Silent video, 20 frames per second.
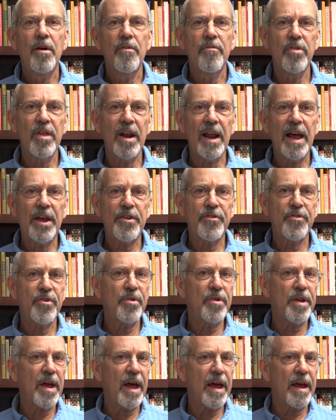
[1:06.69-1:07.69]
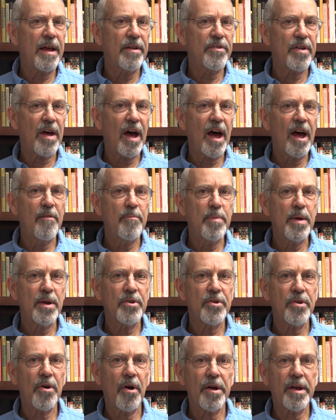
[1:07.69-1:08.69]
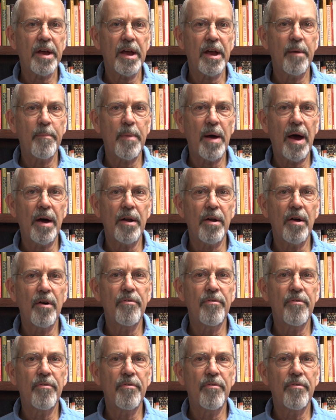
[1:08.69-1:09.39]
For the last few days, I've been talking about